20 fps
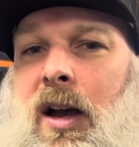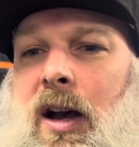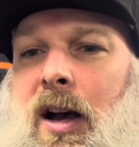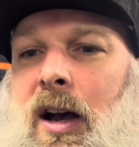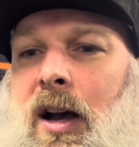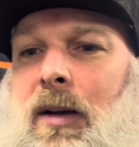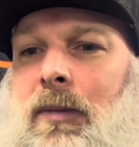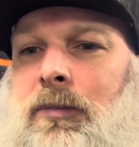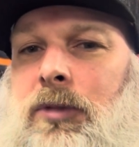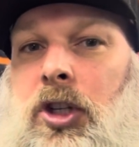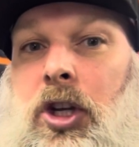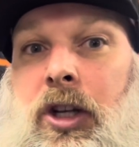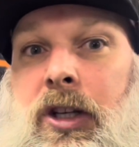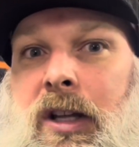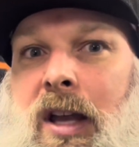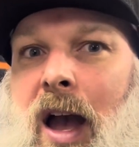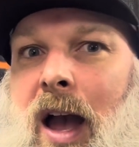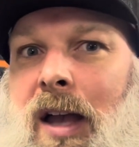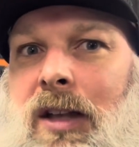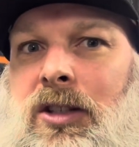
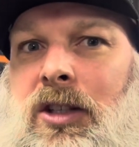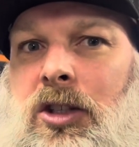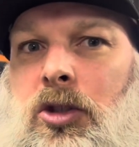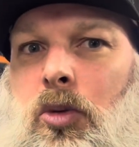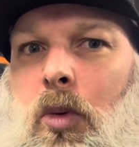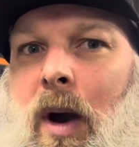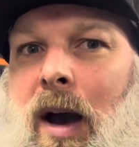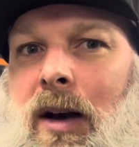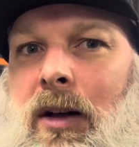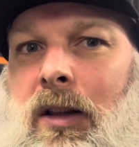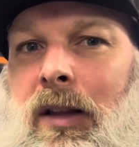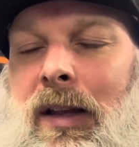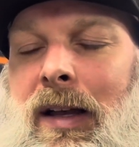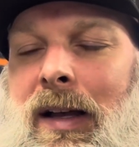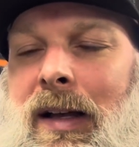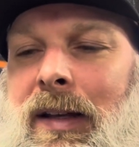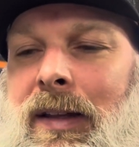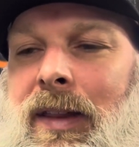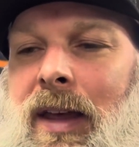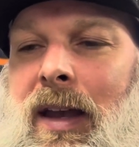Good guys as well.